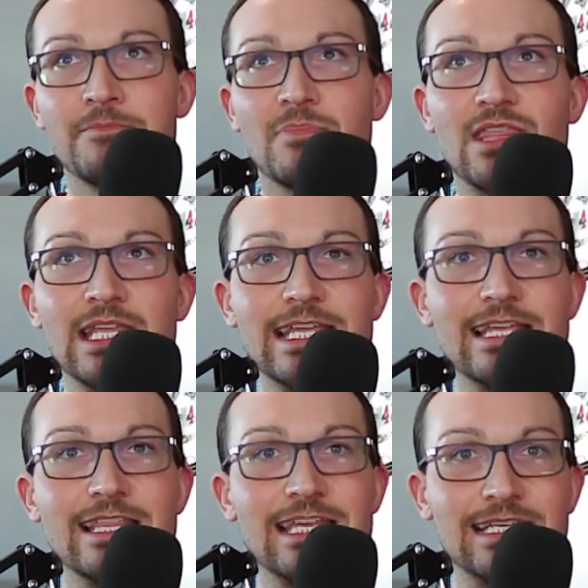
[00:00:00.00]

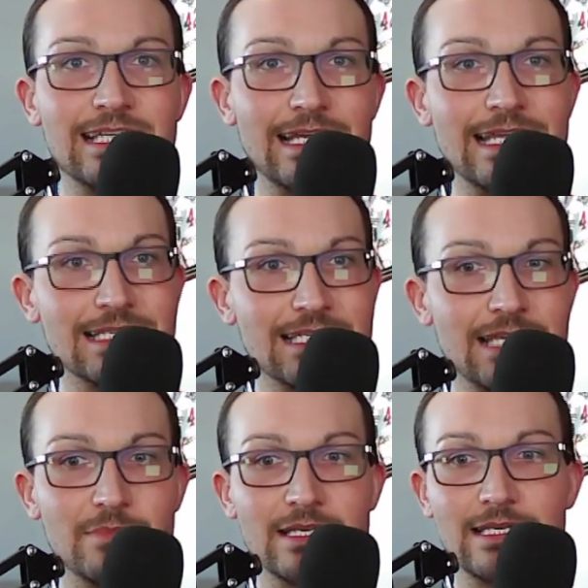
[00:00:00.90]
thinking that
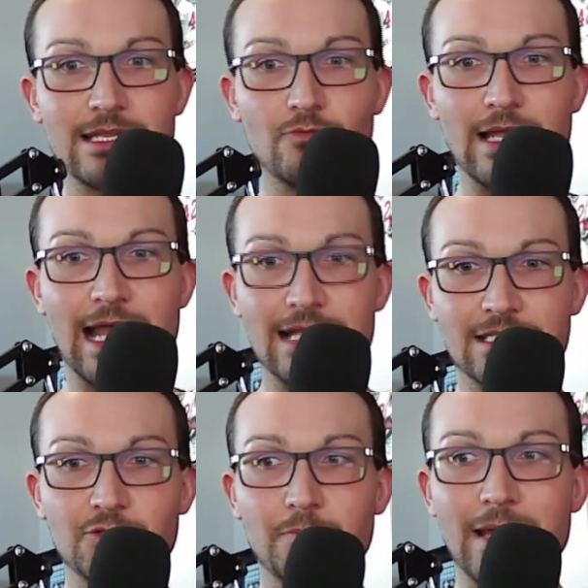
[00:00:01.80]
incitement has
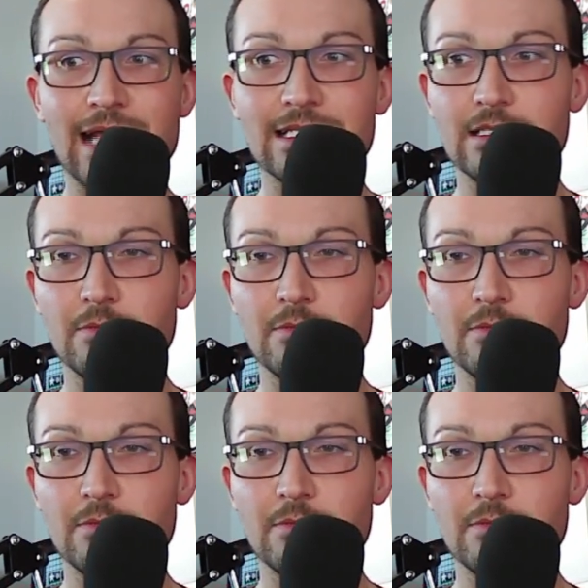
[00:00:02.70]
to pass the